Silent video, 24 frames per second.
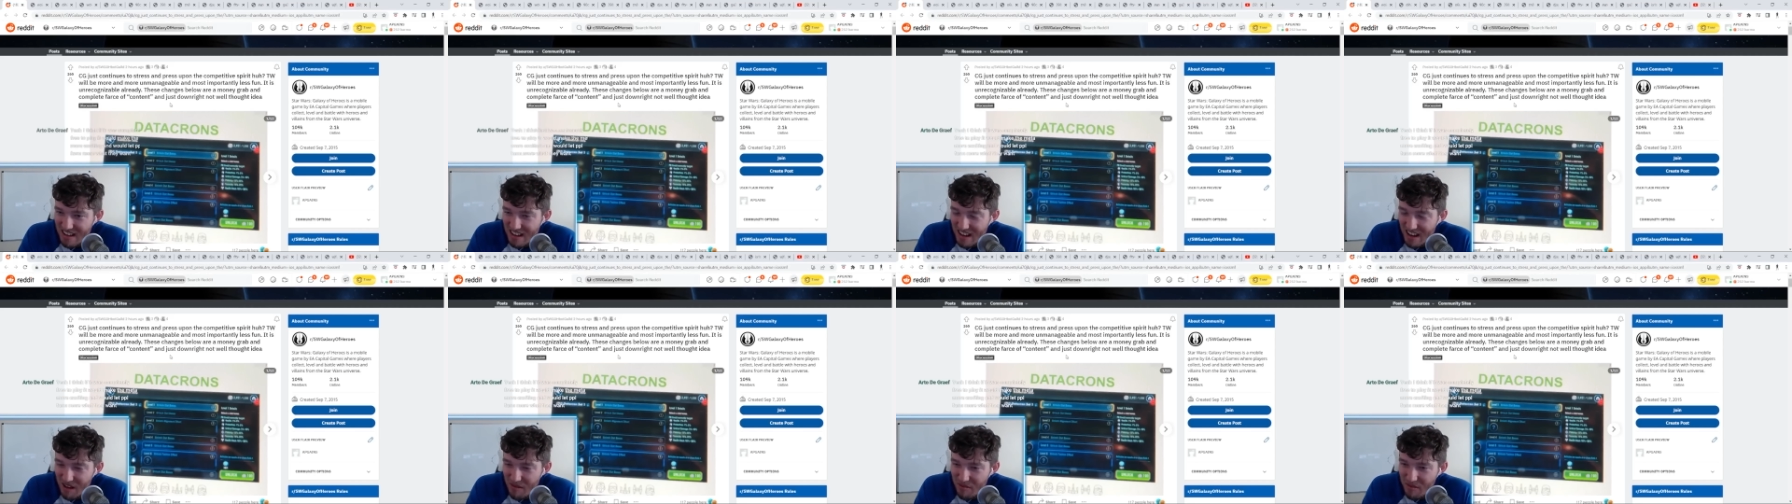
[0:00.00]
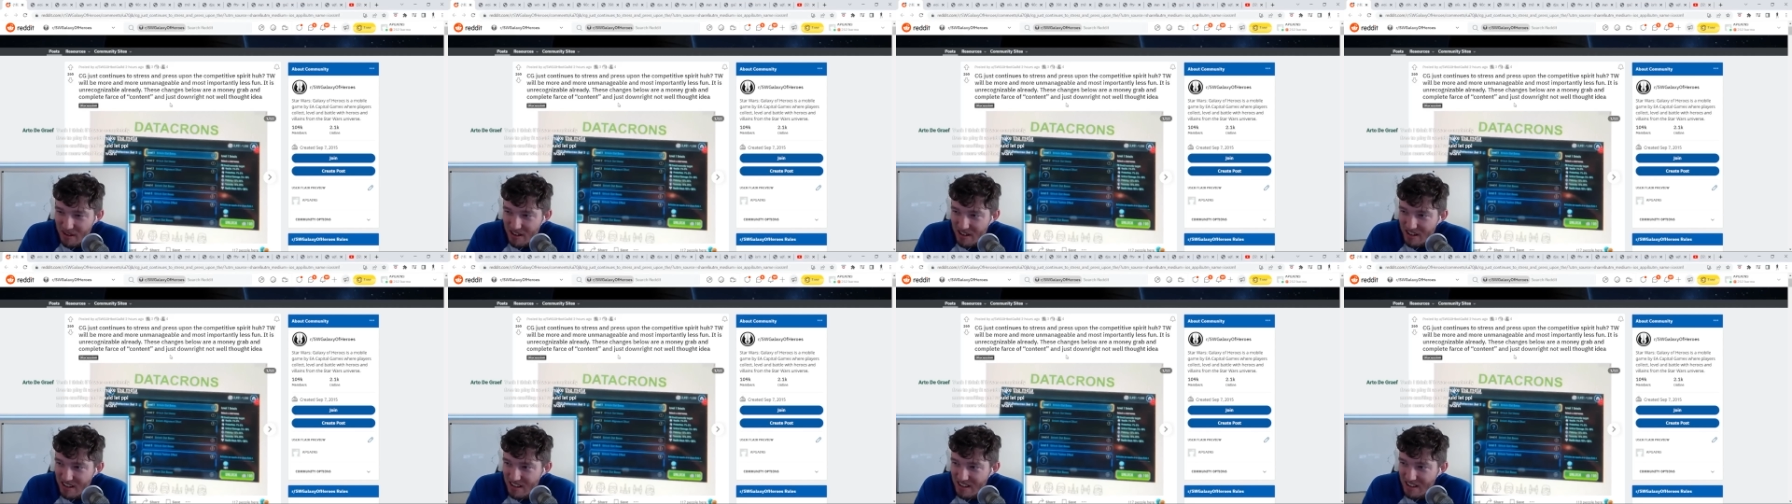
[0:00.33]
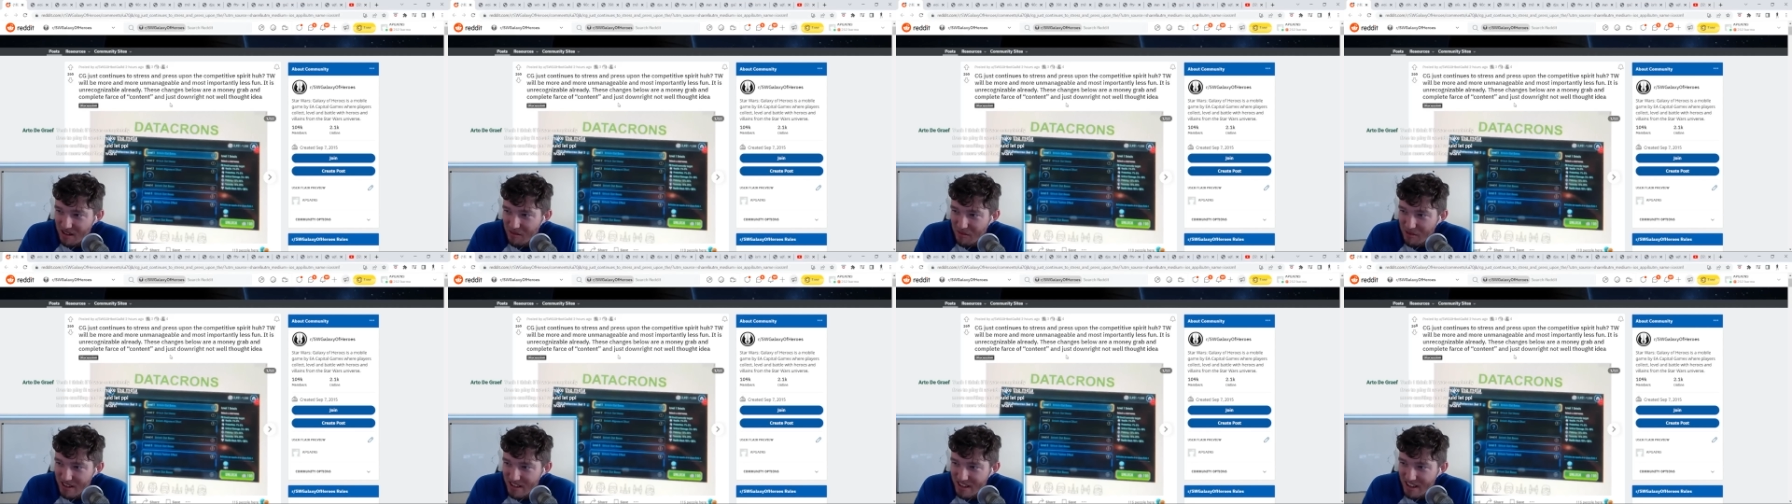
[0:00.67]
I'm gonna
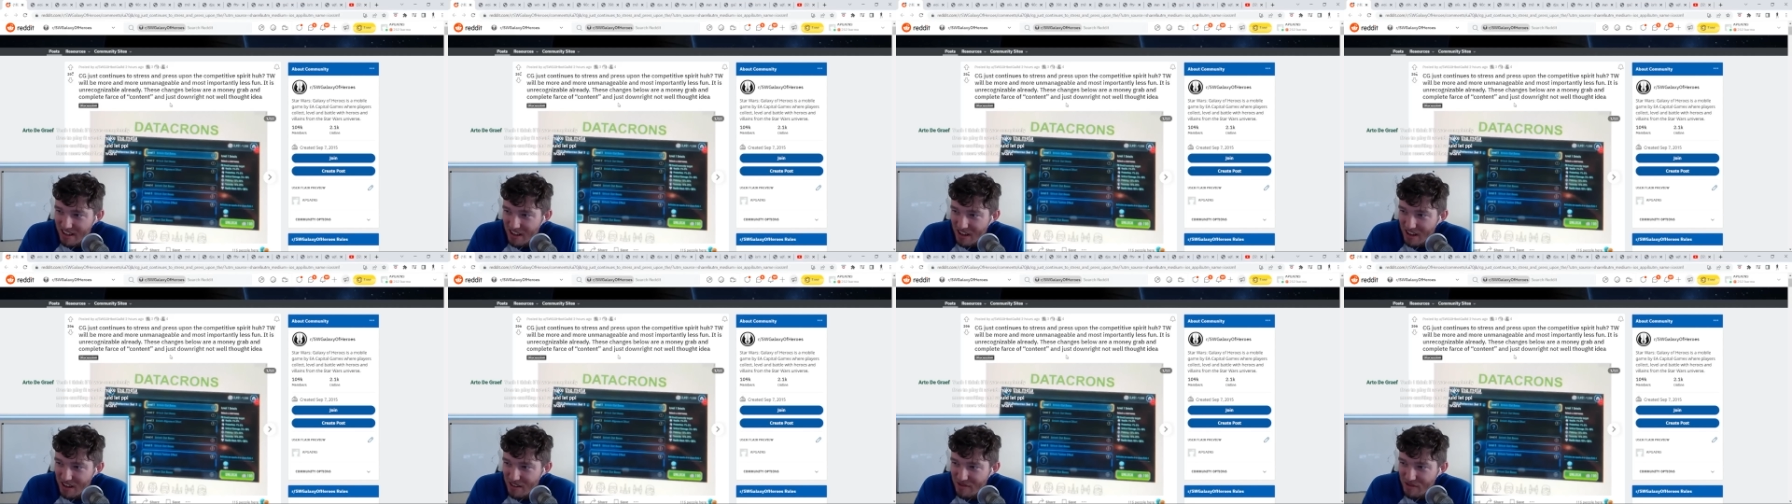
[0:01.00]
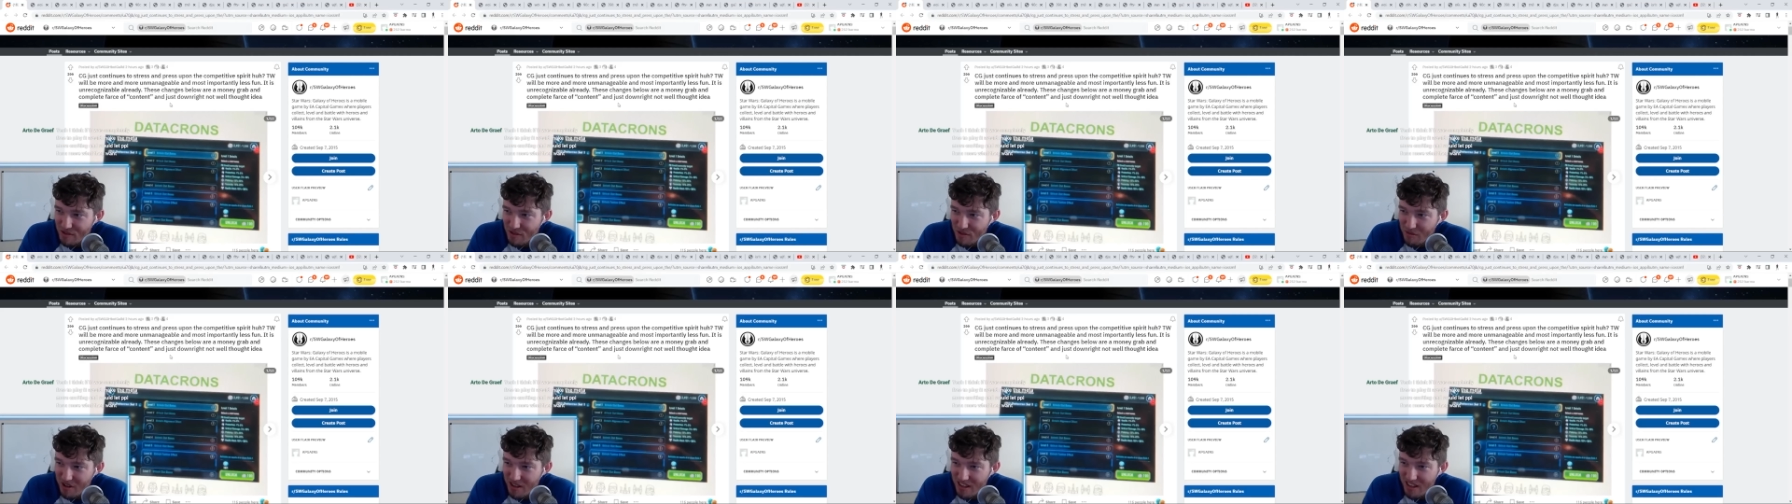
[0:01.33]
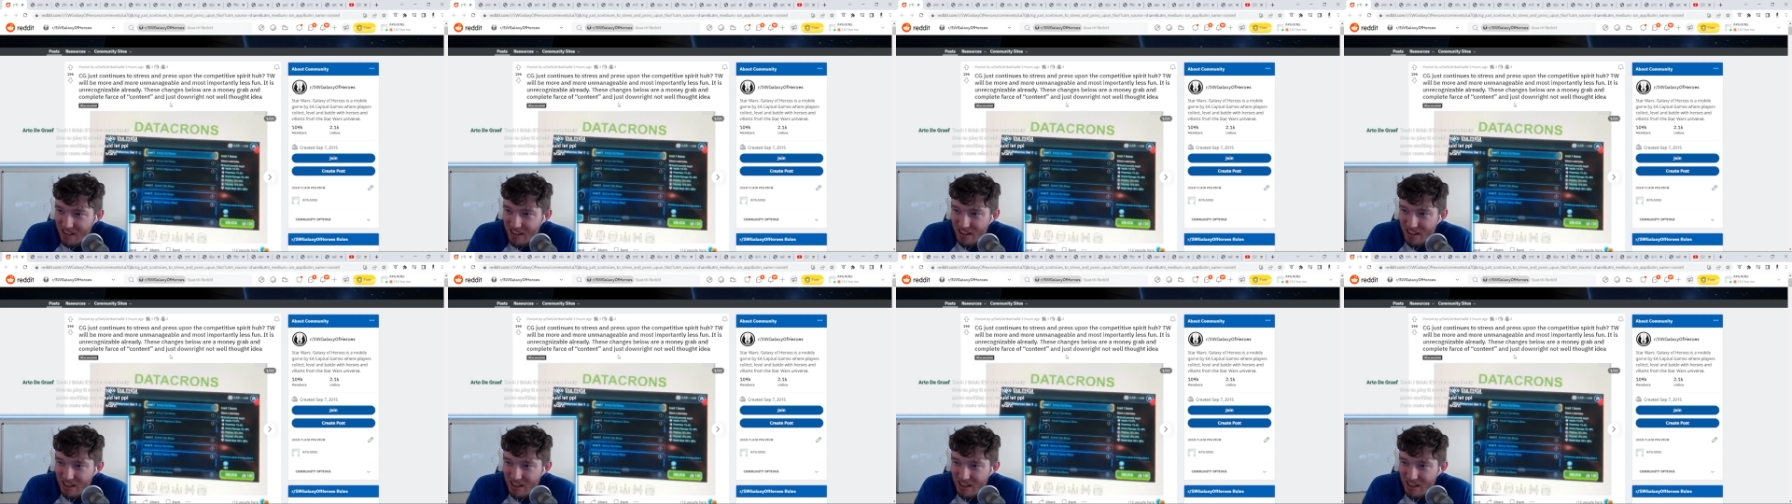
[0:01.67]
I'm gonna take off too, man.